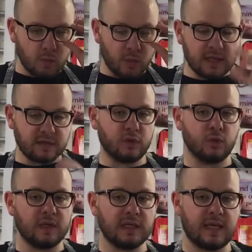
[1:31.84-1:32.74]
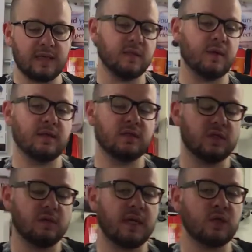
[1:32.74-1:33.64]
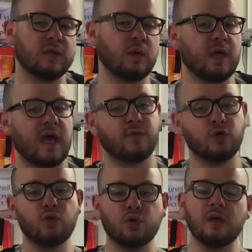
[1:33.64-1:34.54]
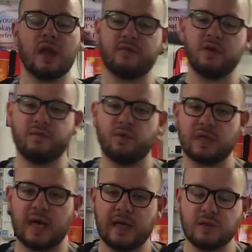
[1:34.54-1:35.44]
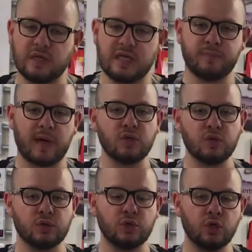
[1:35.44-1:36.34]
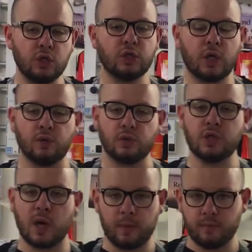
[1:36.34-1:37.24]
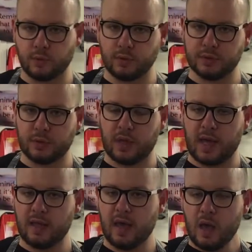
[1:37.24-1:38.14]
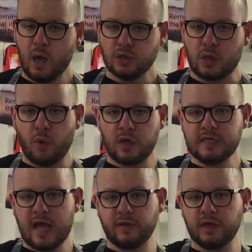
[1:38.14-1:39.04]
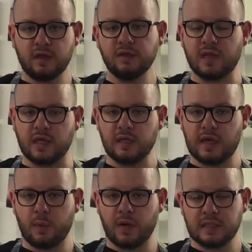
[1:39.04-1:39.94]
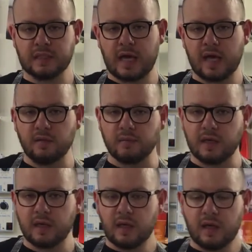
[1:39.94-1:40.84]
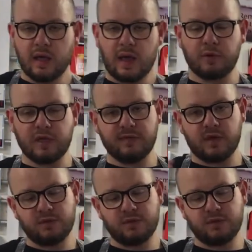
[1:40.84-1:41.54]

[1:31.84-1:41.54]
ways of doing this, and to make sure that we have a good level of food hygiene, is by using coloured coding chopping boards, okay? So I want you to have a little think, and I want you to tell me, I'm going to give you a